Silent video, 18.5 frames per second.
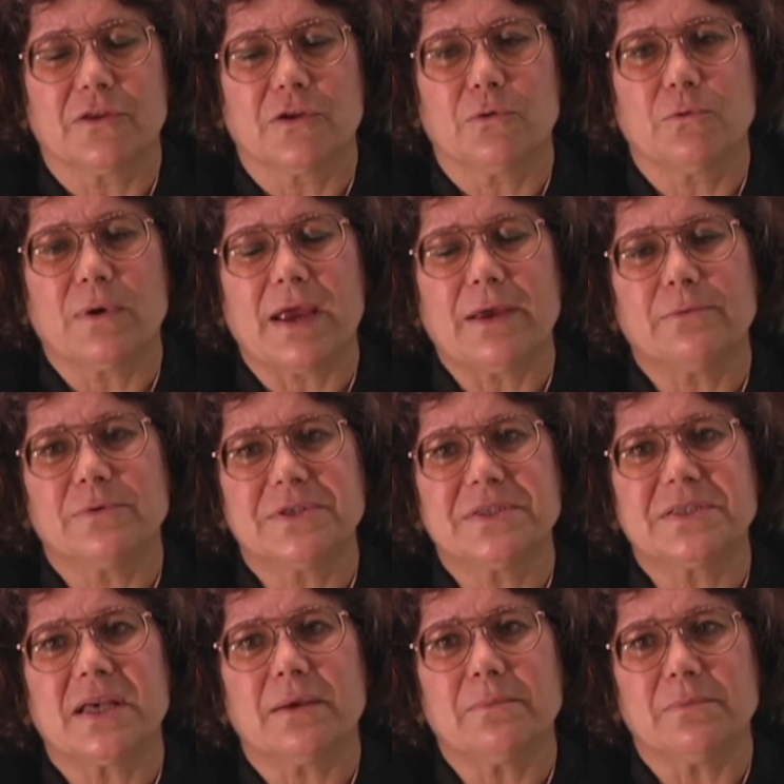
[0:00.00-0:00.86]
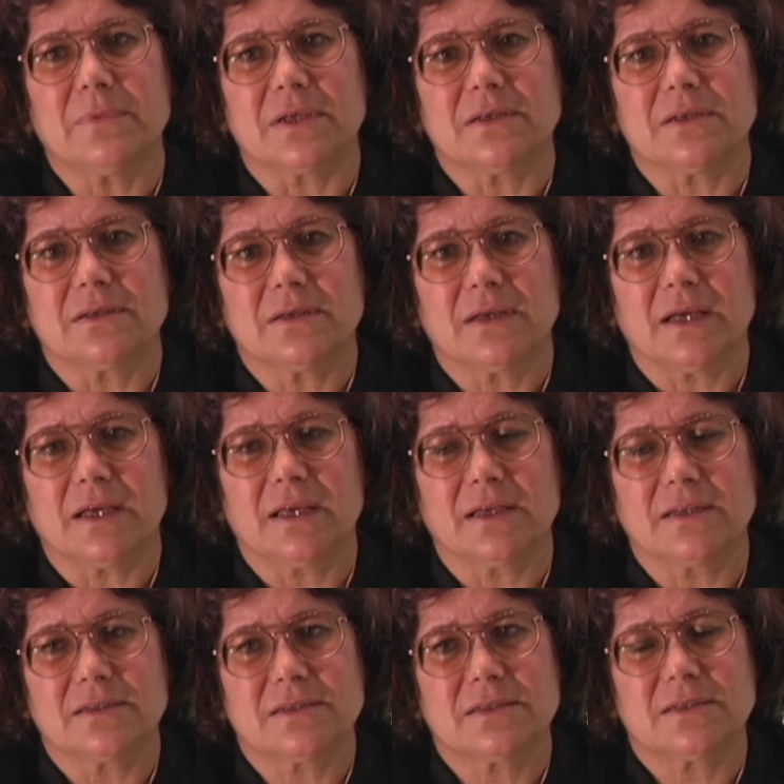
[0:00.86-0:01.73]
know, the great resentment
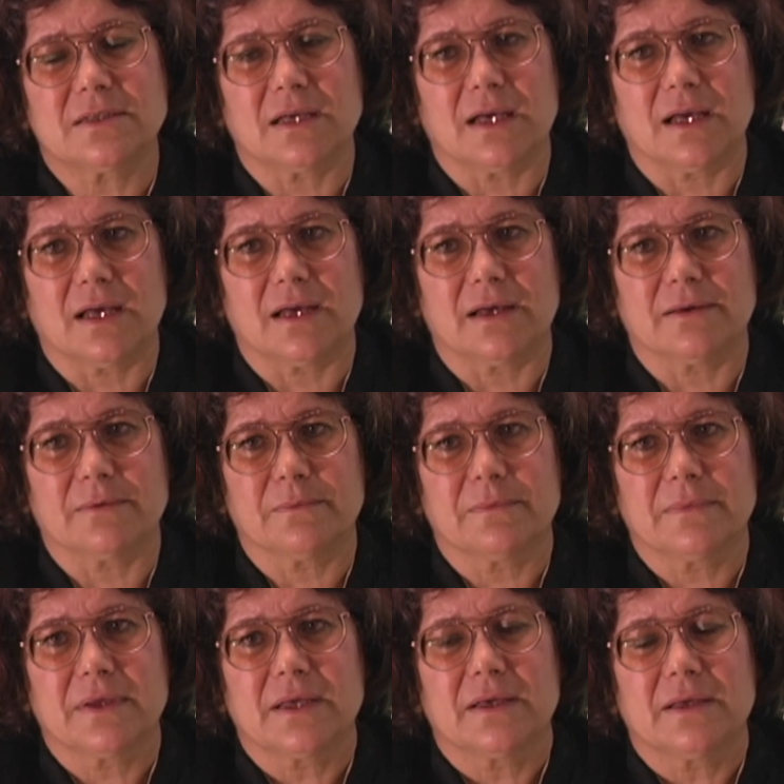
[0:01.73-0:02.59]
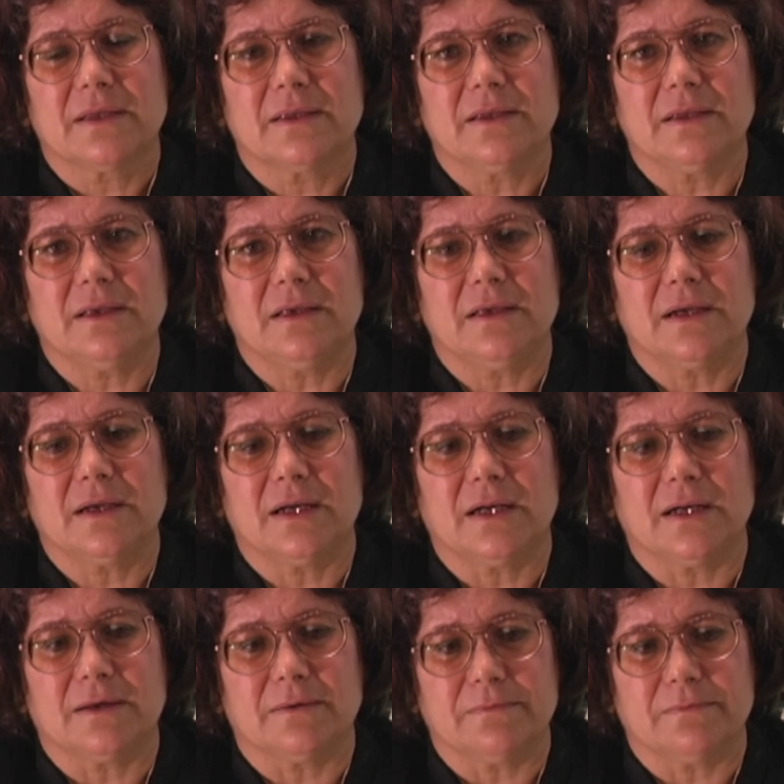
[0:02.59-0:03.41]
against the